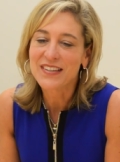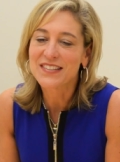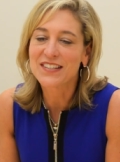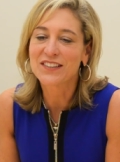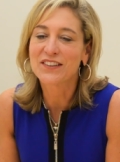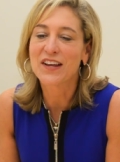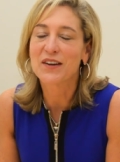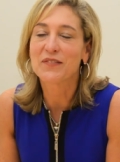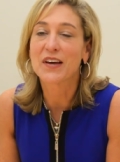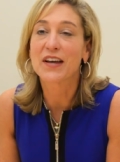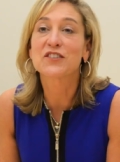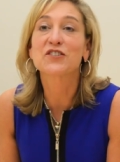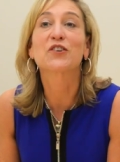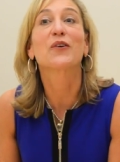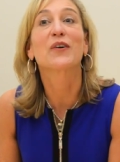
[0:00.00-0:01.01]
did a lot of
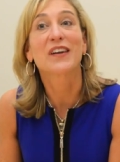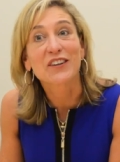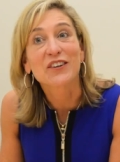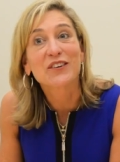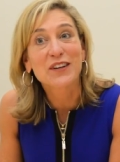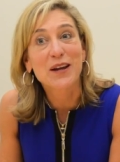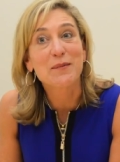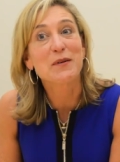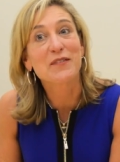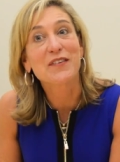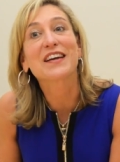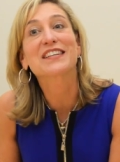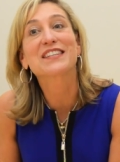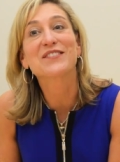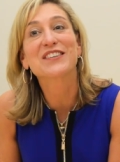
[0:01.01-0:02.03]
extracurricular type of
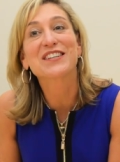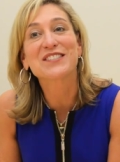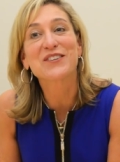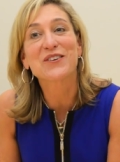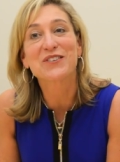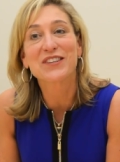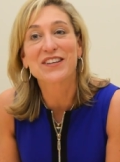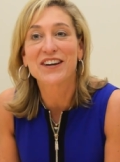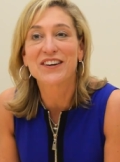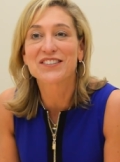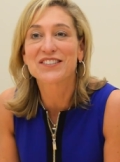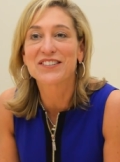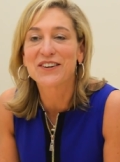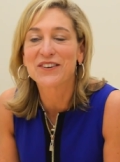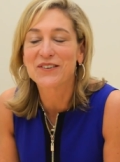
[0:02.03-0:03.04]
activities over there.
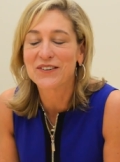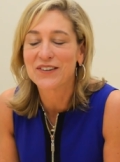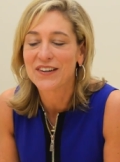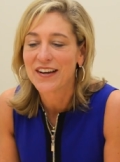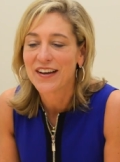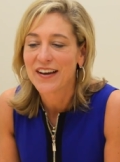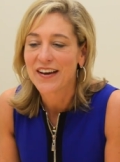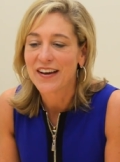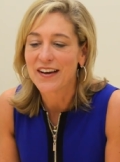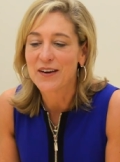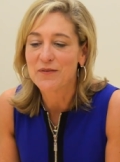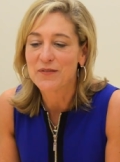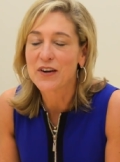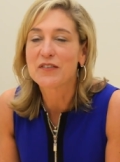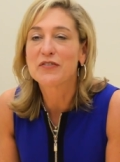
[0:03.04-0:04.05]
So
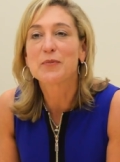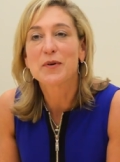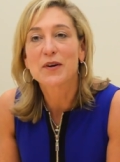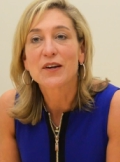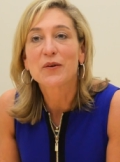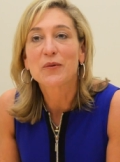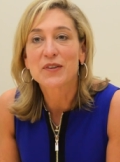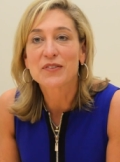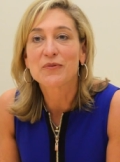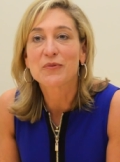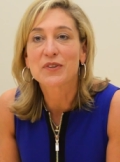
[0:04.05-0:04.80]
I'm very familiar with